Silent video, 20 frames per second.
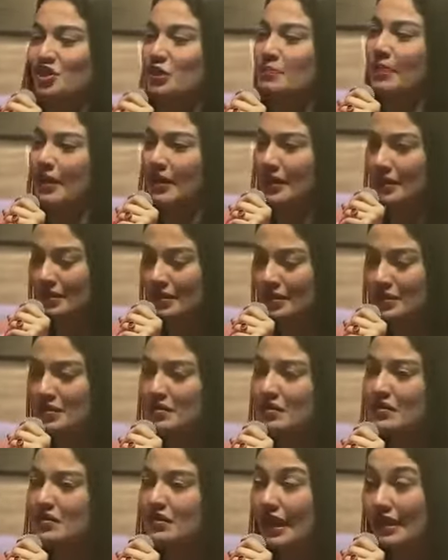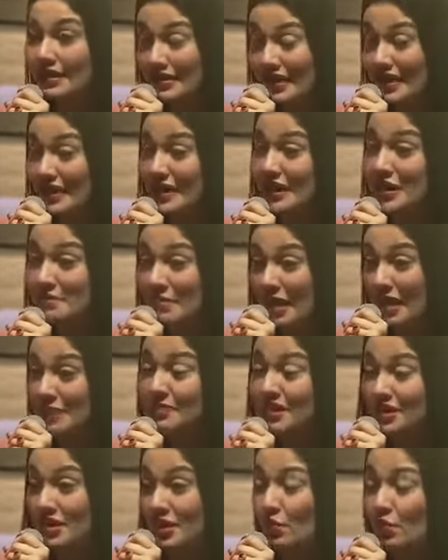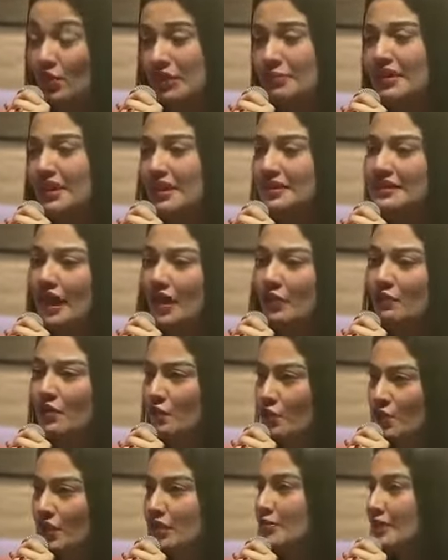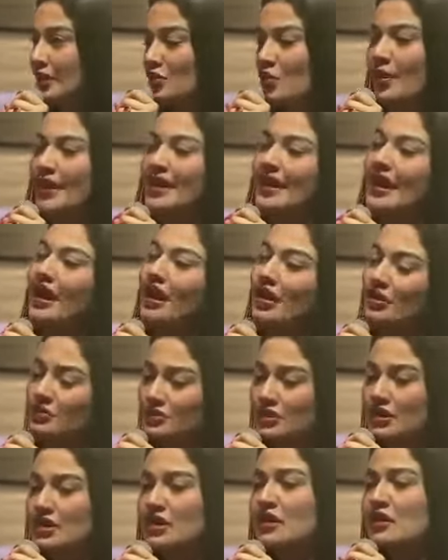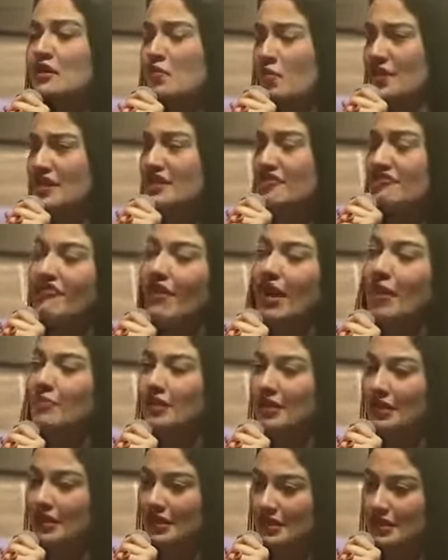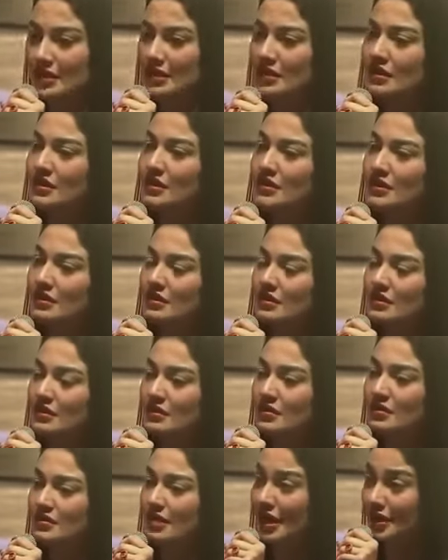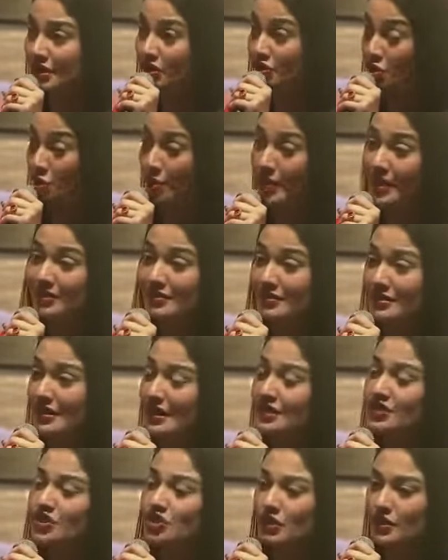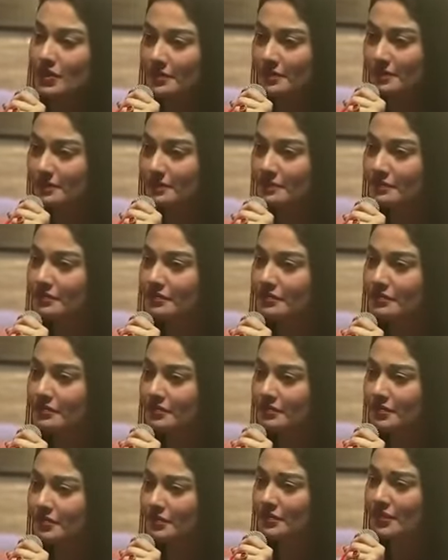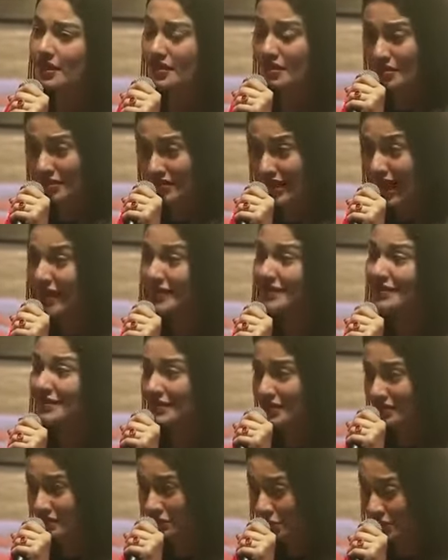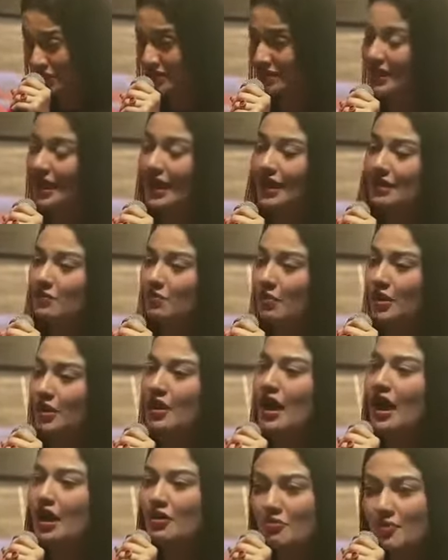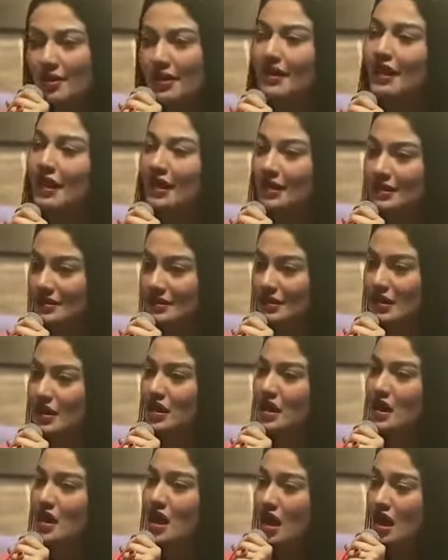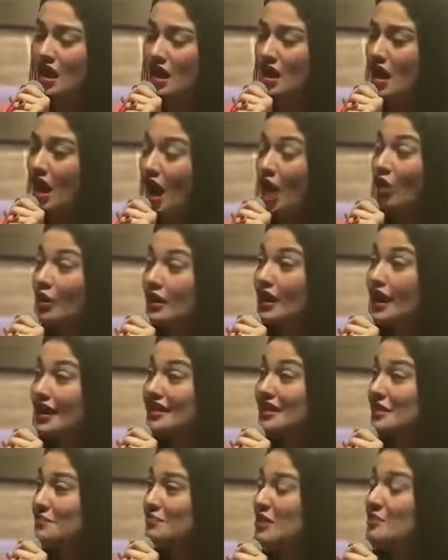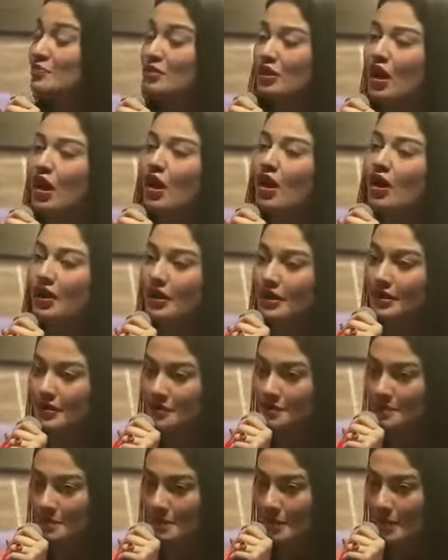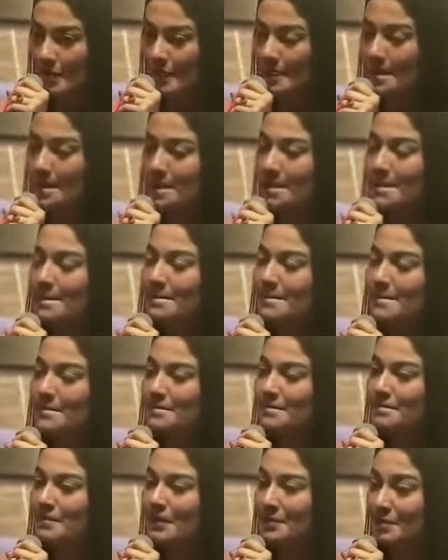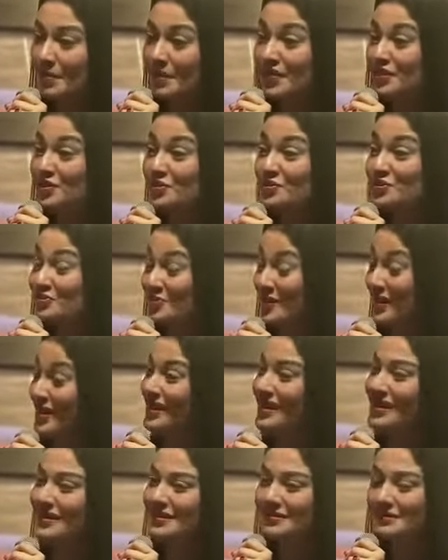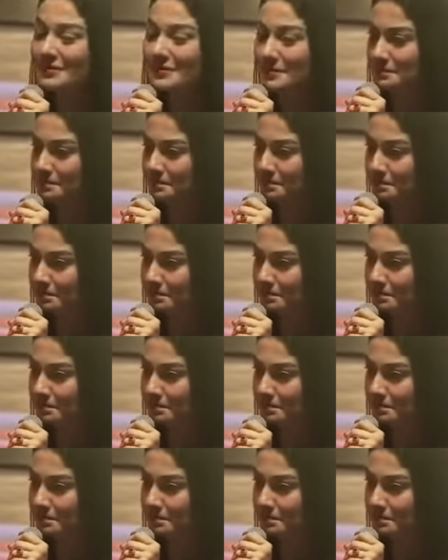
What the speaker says: chirping, and thinking maybe there will be a time when we'll be going out with the family and enjoying the nature. That was the time where I realized how lucky people are, but they don't realize.